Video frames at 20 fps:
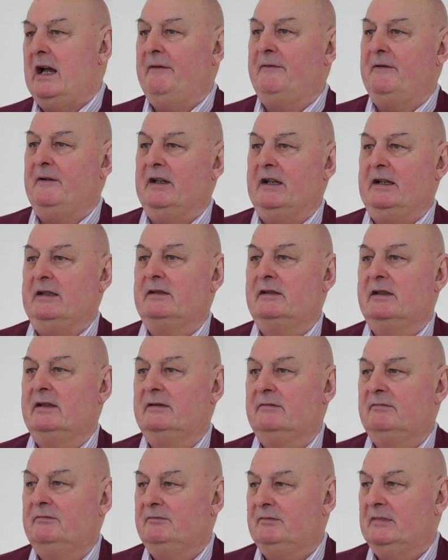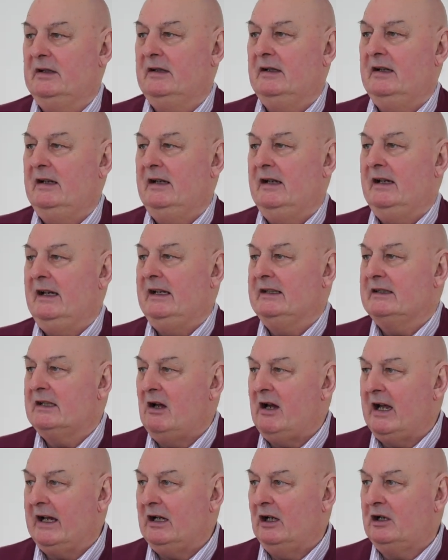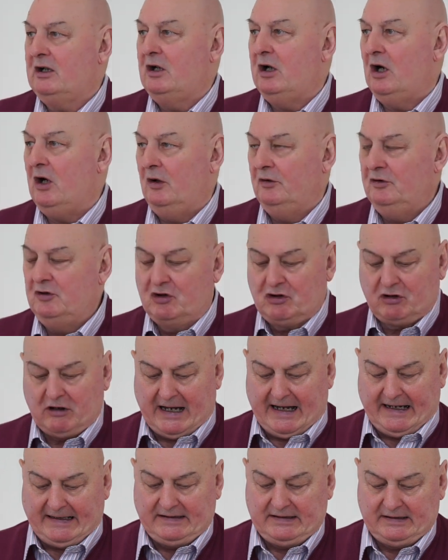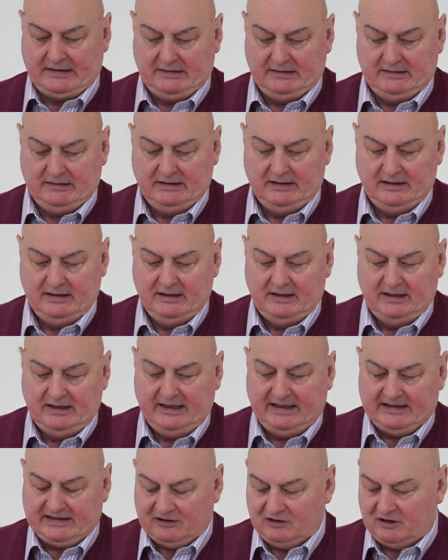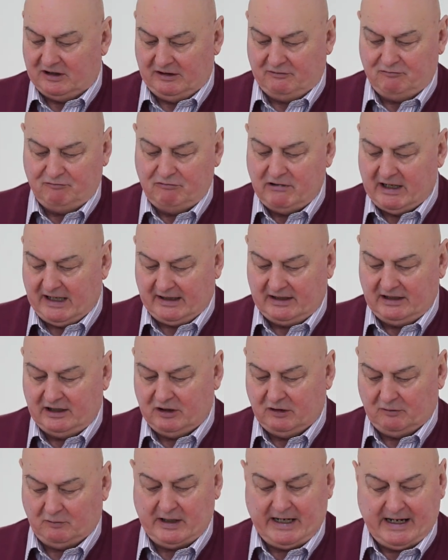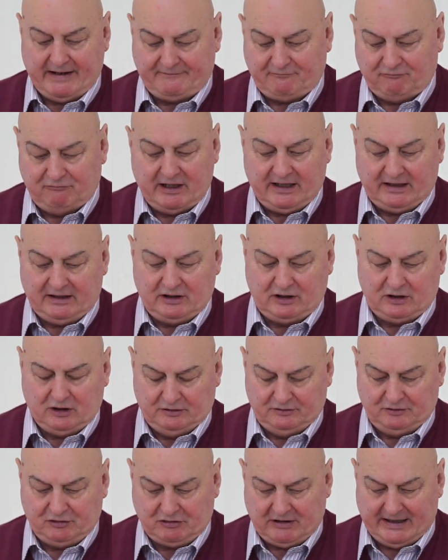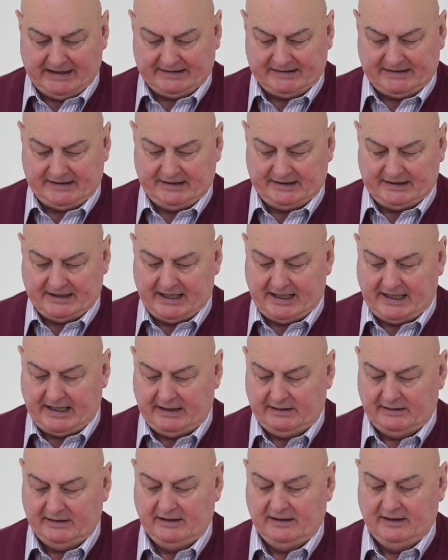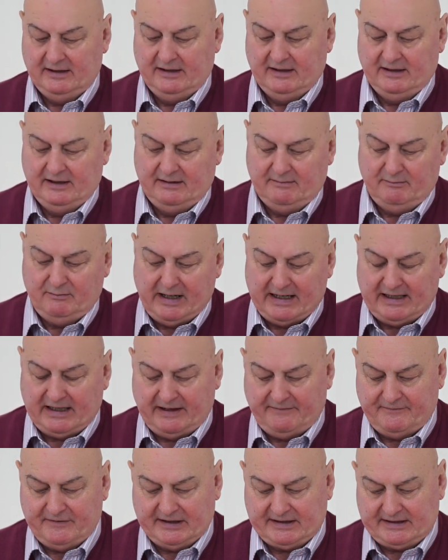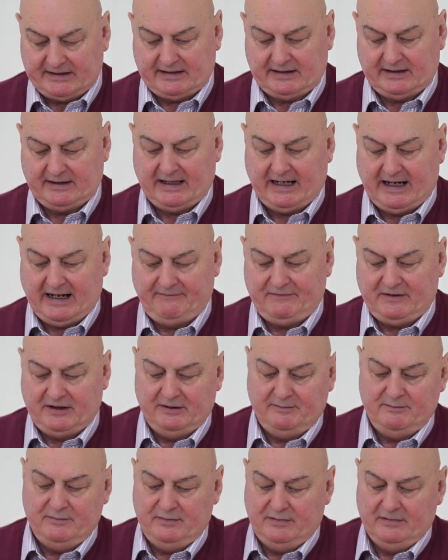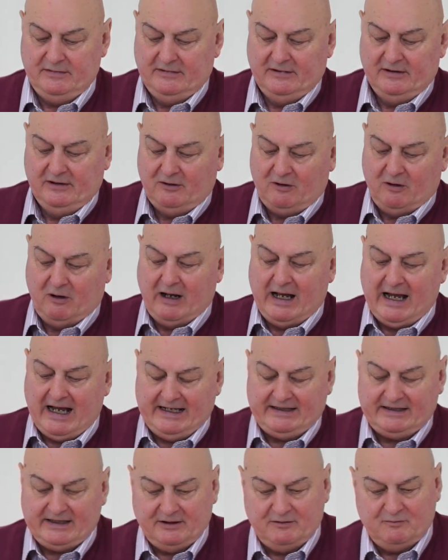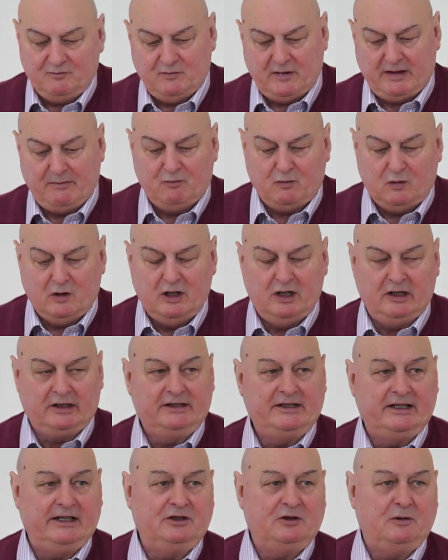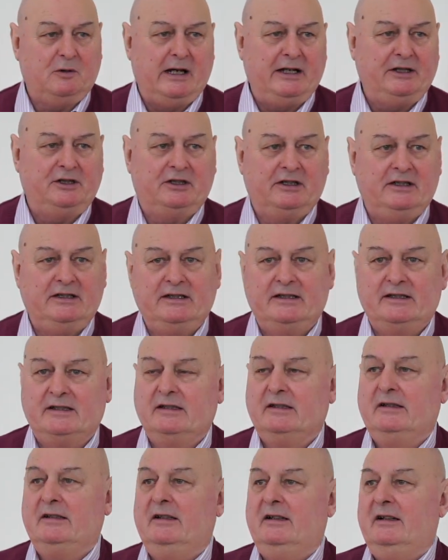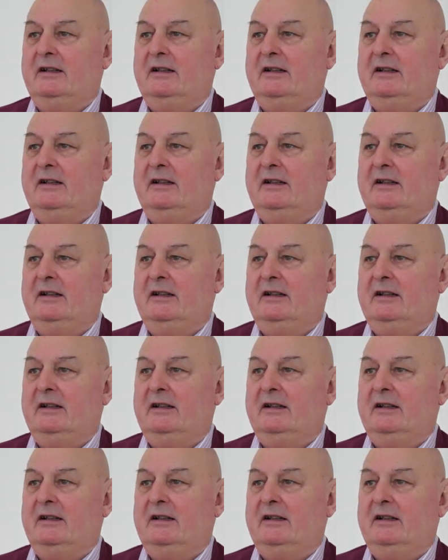covenant. It's like a contract. It's not a written. We have written contracts today. Many of us have them or had them in work situations.